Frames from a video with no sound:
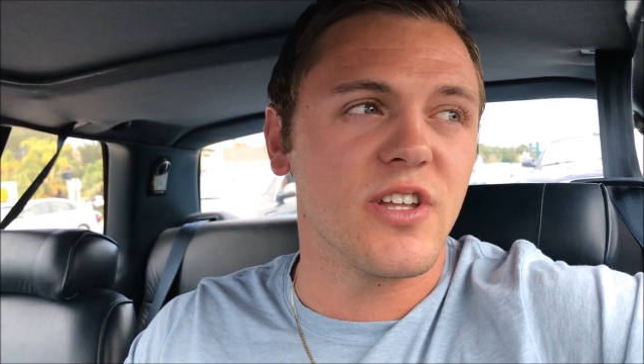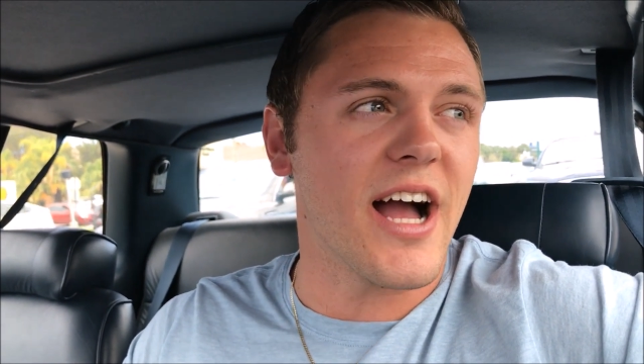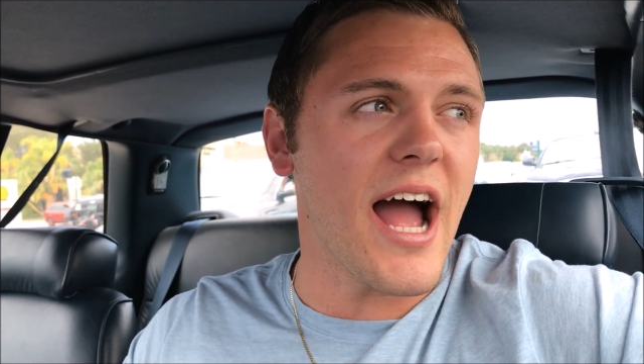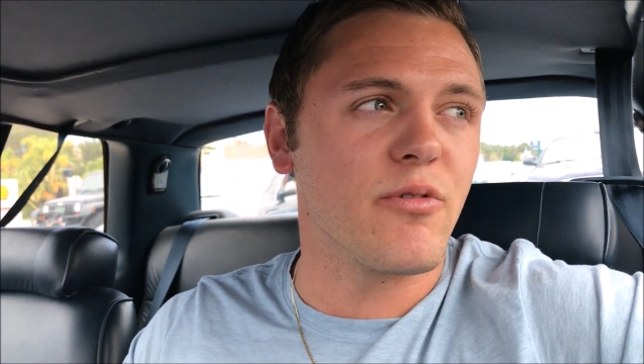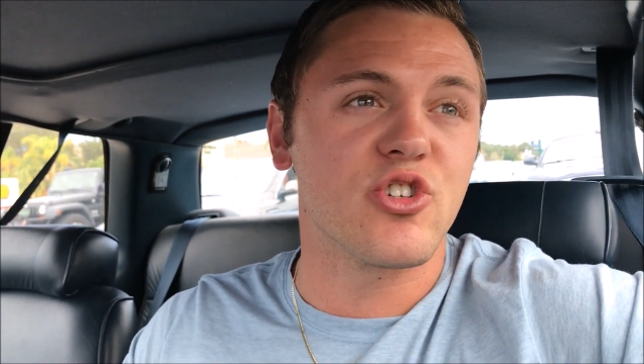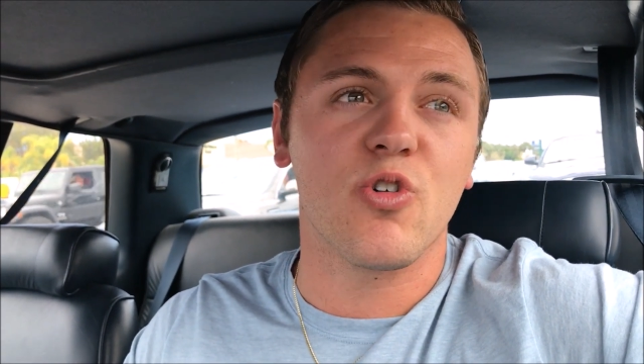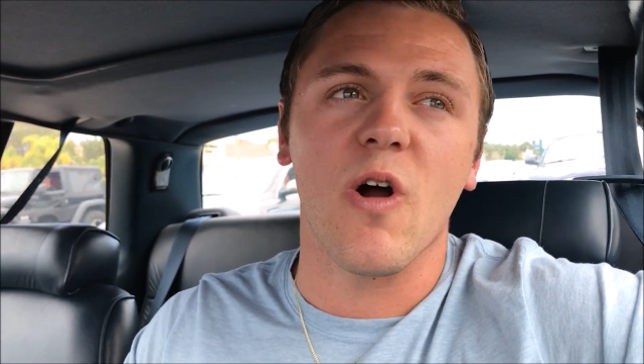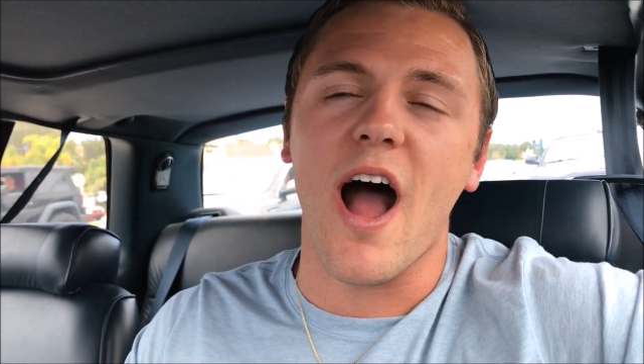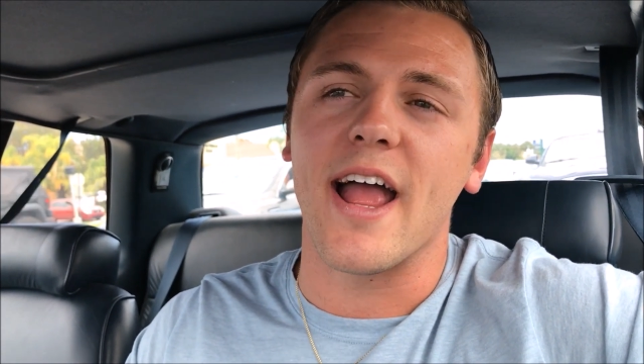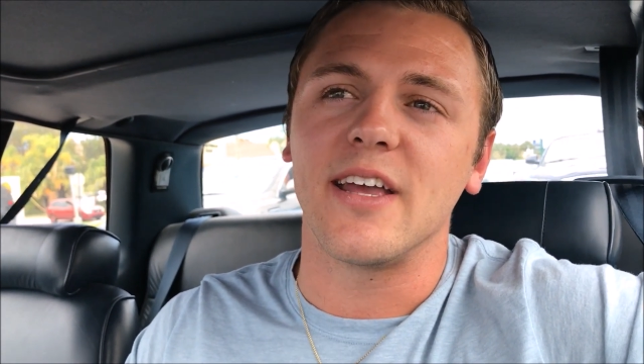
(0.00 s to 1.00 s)
The guy was
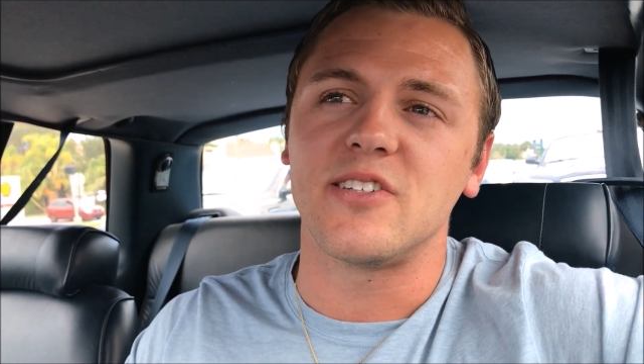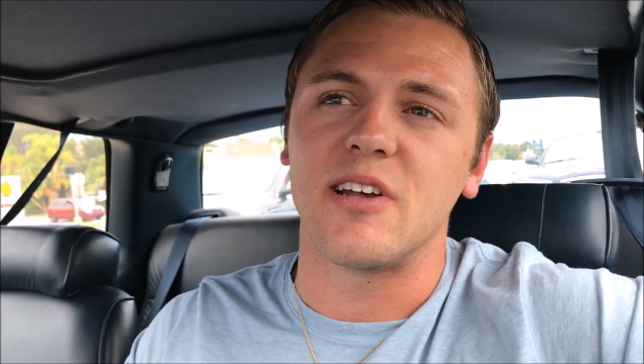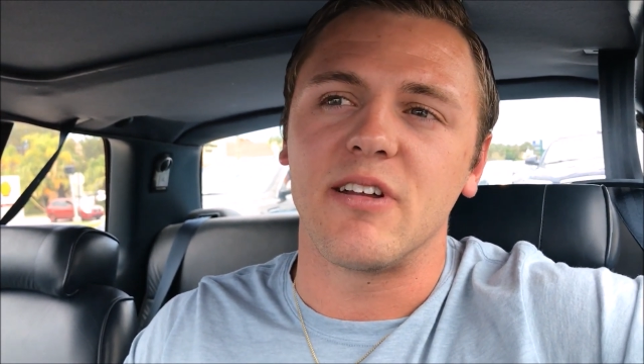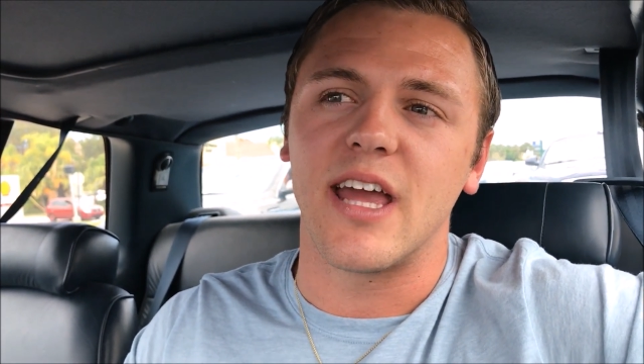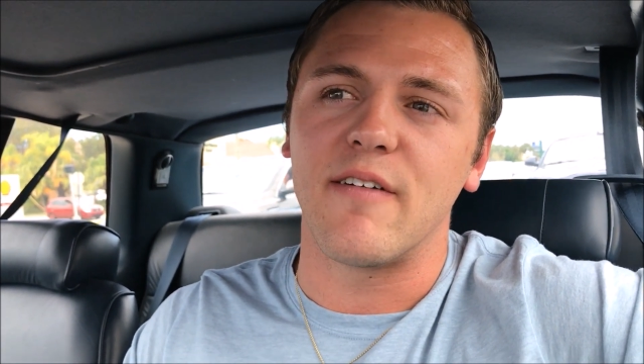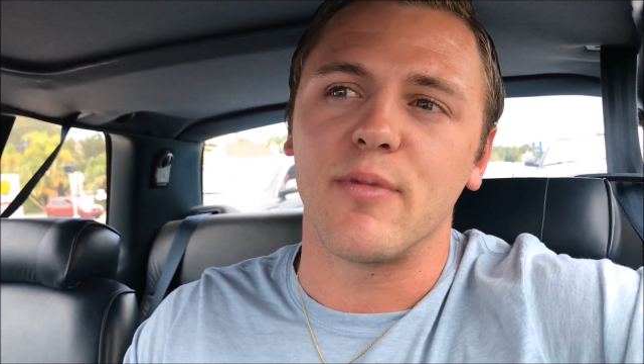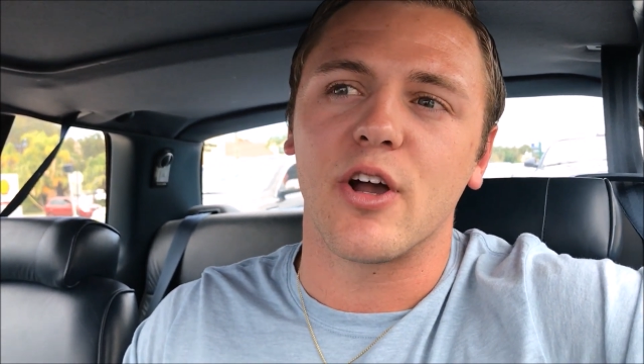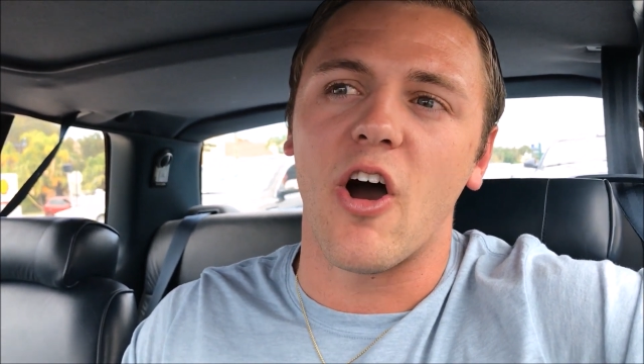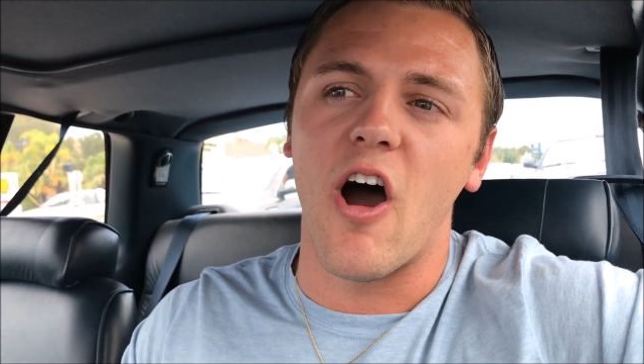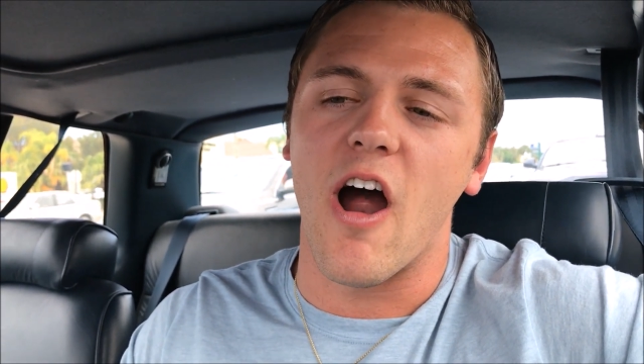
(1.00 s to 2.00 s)
crying. He said he gave him the
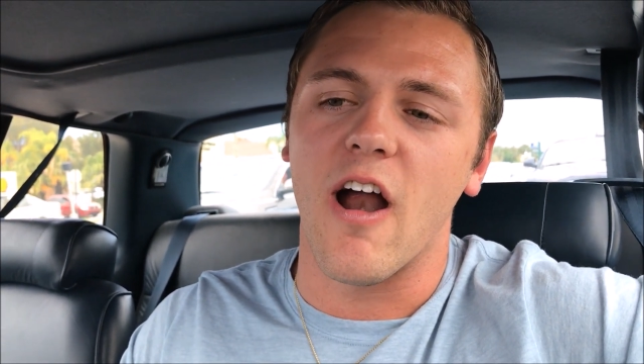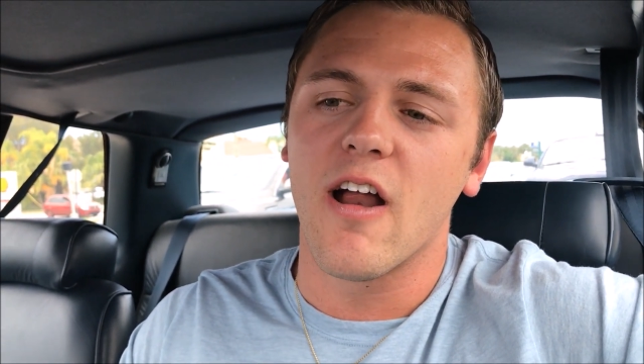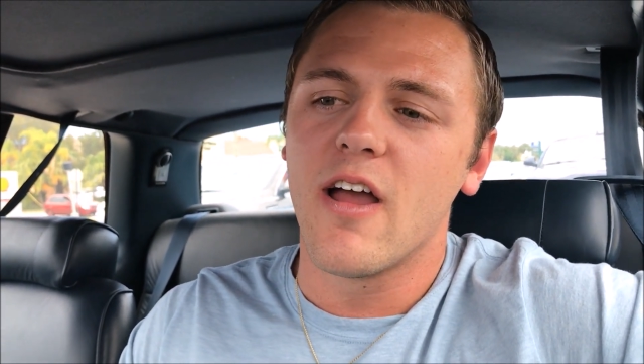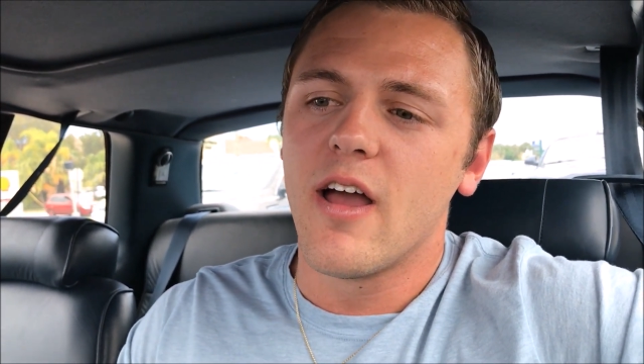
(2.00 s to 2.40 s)
car.